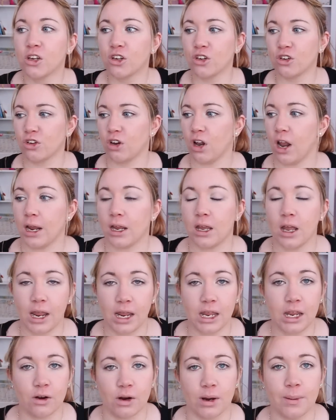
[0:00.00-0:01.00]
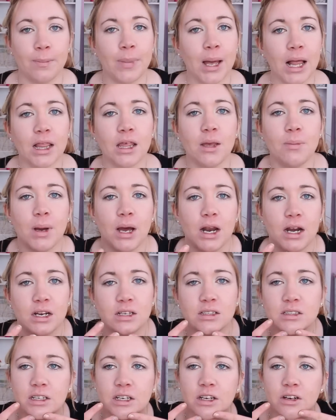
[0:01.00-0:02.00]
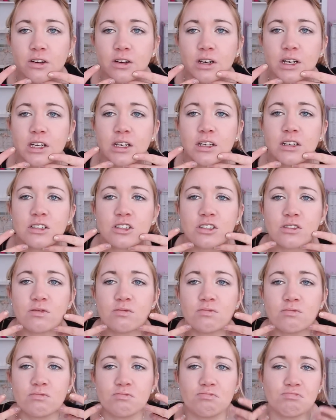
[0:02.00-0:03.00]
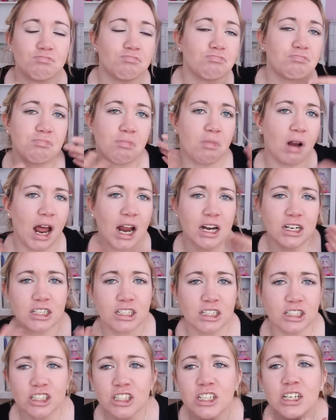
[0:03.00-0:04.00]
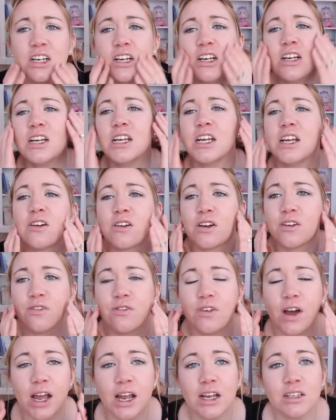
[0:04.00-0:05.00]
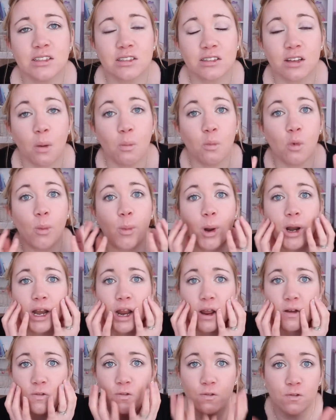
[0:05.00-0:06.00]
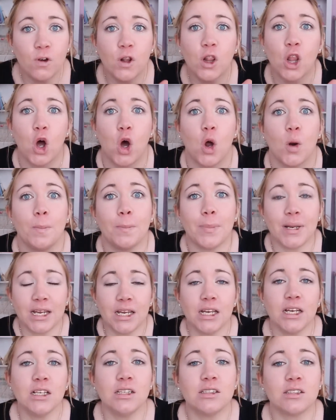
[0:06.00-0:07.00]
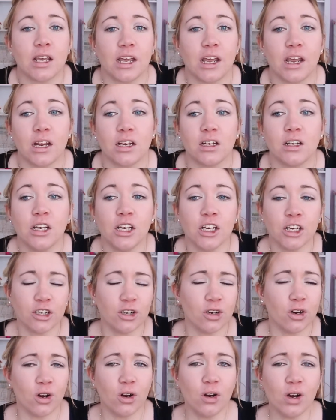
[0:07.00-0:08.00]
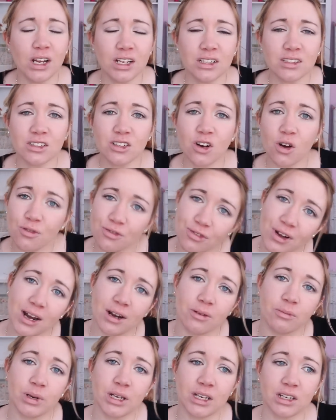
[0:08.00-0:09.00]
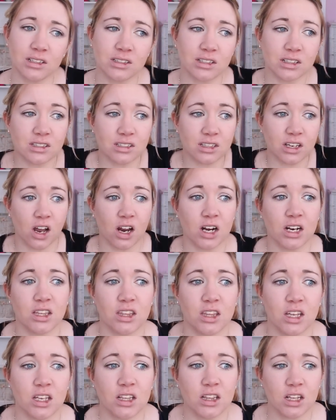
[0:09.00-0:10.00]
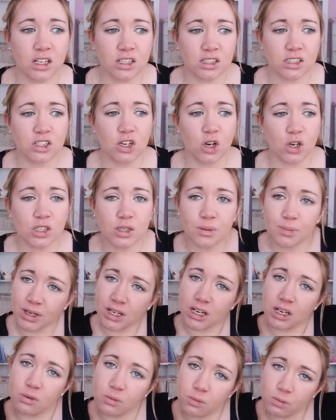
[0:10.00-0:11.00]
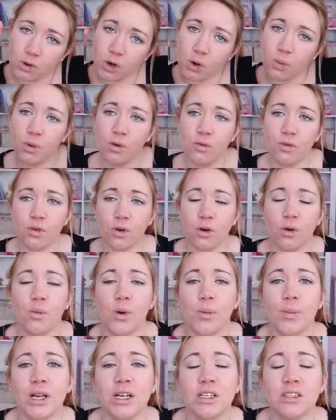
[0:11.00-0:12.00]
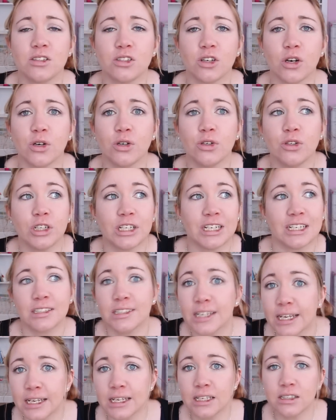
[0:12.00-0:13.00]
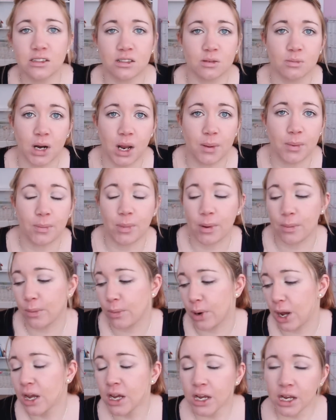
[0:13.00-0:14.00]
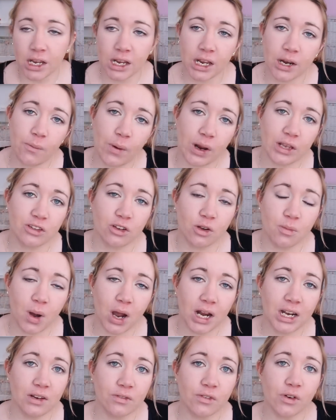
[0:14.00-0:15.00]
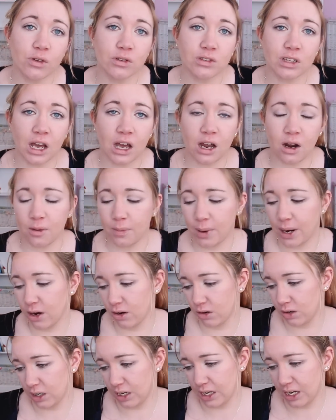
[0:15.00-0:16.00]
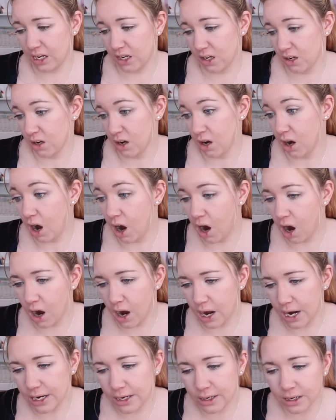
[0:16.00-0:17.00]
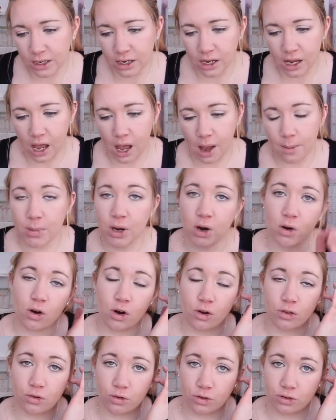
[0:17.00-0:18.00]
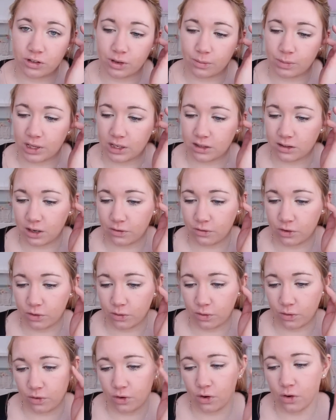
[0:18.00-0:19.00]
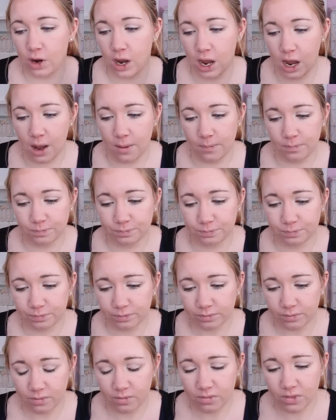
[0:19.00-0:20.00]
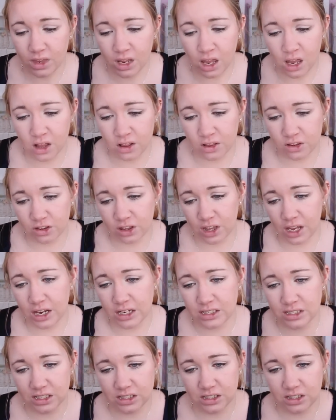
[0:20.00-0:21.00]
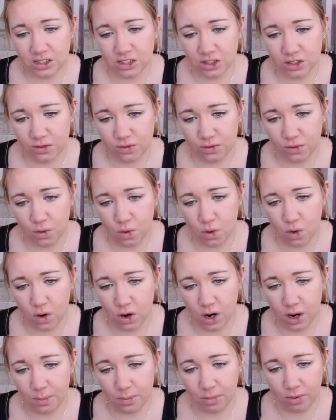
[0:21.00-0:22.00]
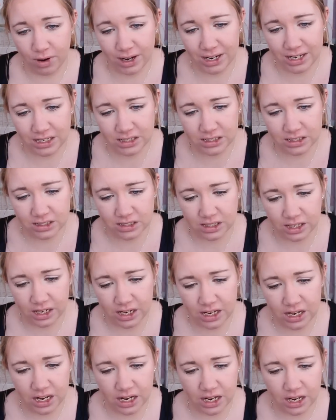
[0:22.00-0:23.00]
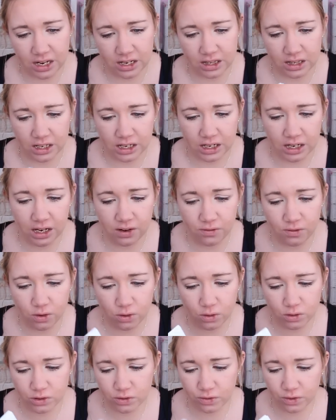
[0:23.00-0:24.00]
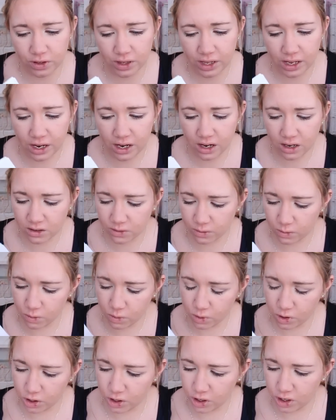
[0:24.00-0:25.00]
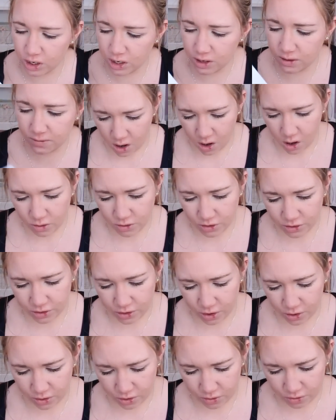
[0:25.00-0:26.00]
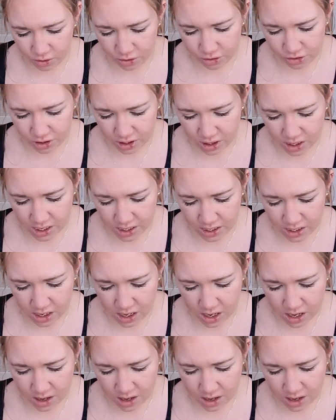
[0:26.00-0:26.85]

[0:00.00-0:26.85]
you like hairy belly buttons, hairy under your chin, hairy face. Some women have full-on beards, and you know, it's not fun because it's the kind of thing that's not typically normal for a woman, so you get teased and blah blah blah blah blah. Anyway, so my levels are apparently high, but I'll go through some of these levels with you. They tested for pregnancy, and the levels for that were, I'll just go through, shall I?